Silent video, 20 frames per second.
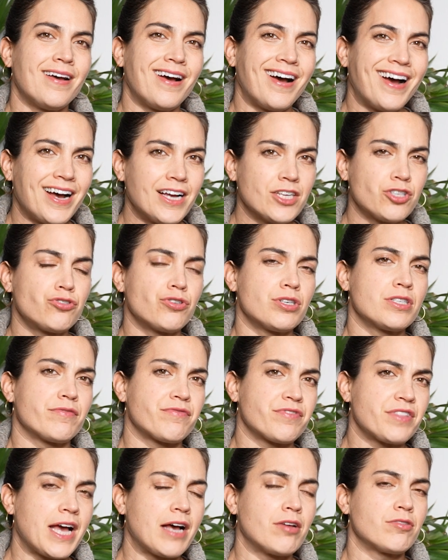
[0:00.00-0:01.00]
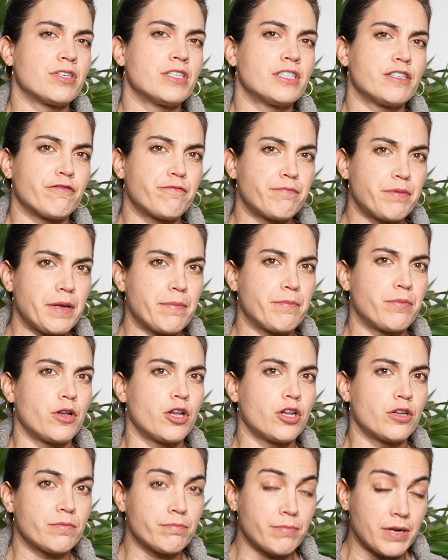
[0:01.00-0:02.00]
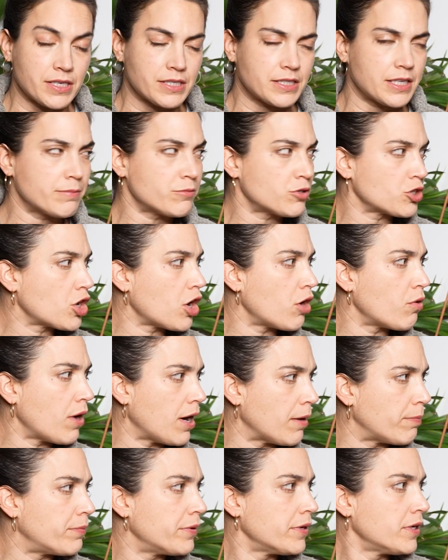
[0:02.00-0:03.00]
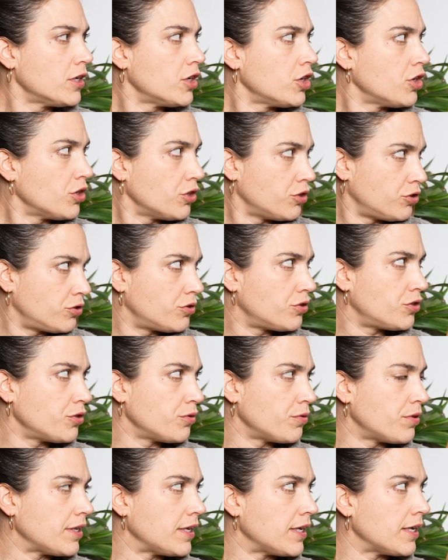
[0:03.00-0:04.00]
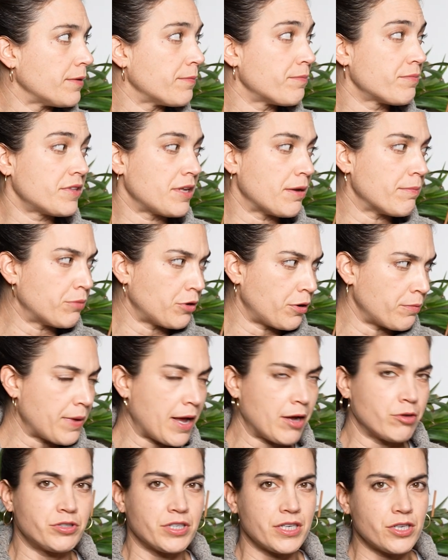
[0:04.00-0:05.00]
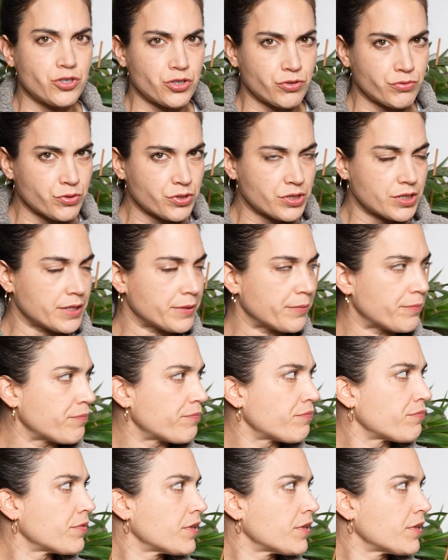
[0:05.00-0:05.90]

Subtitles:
hundreds of thousands of people, Muslims, go up to the Temple Mount in Jerusalem.